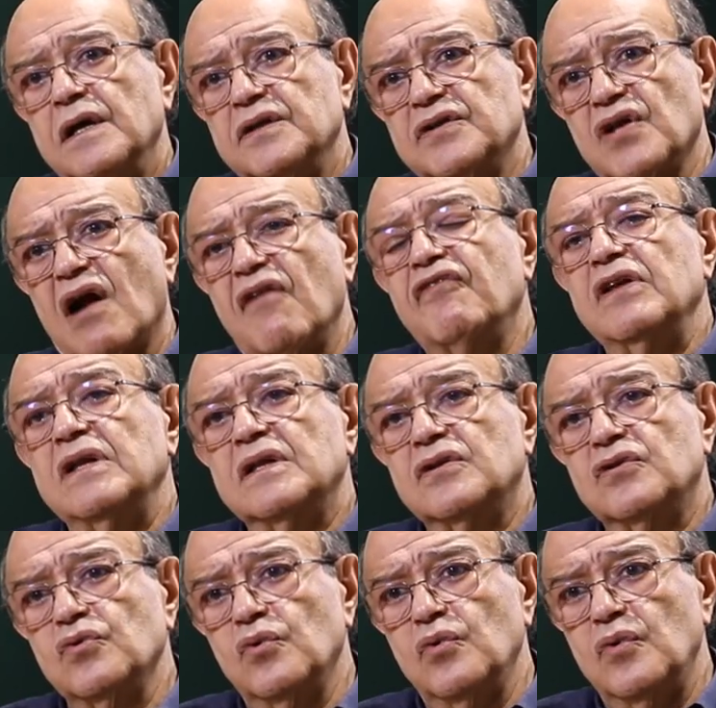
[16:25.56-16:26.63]
traveled
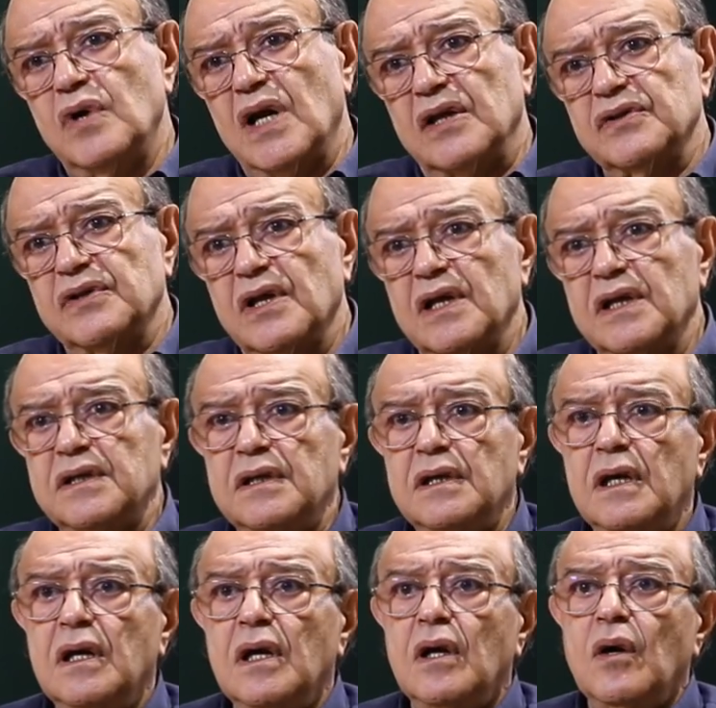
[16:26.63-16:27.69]
to London,
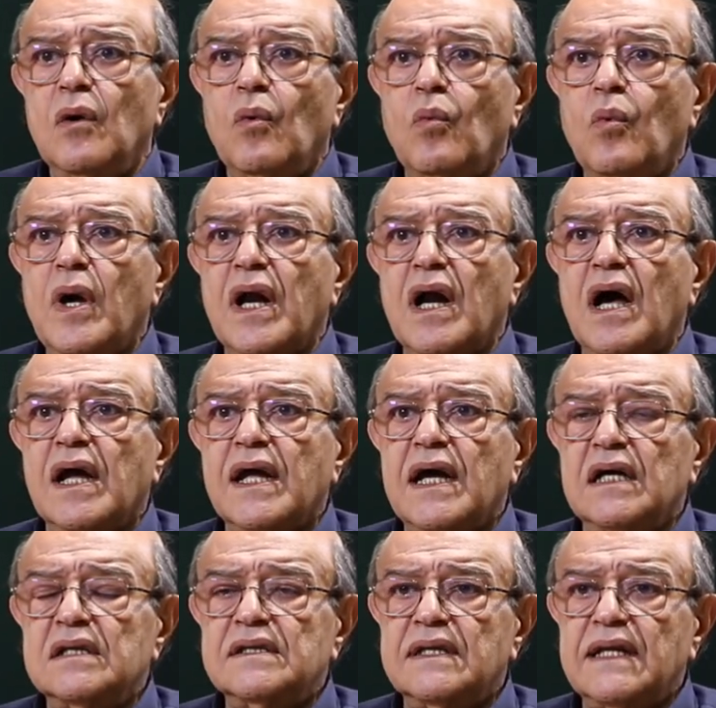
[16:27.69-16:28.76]
where I
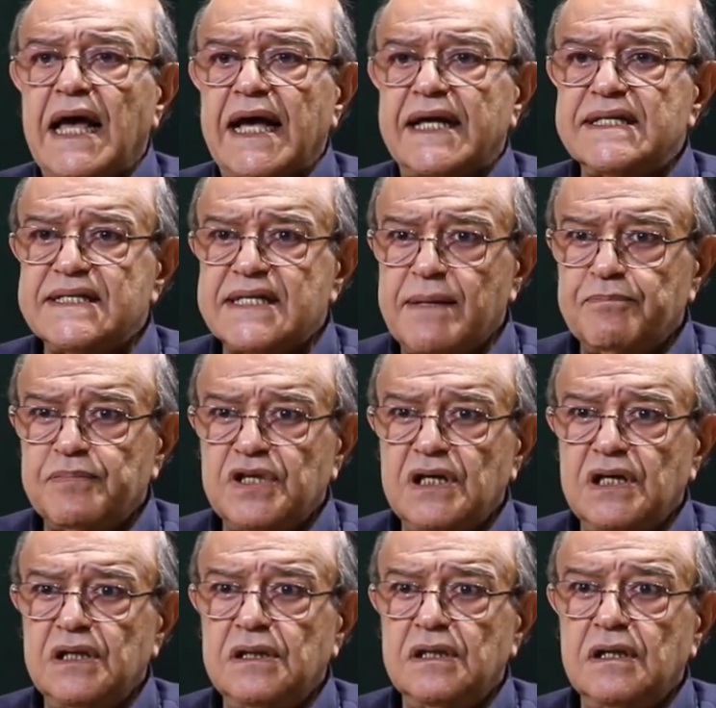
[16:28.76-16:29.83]
got
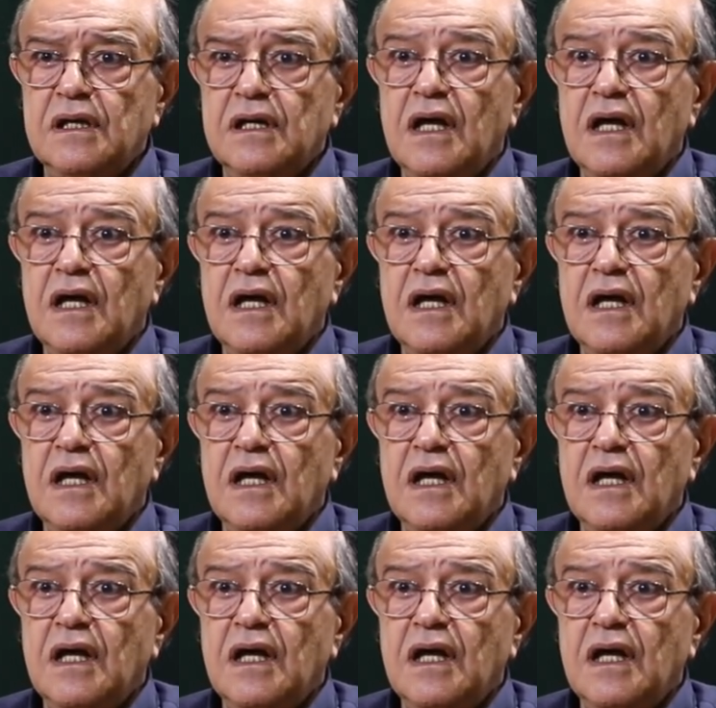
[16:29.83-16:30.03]
accepted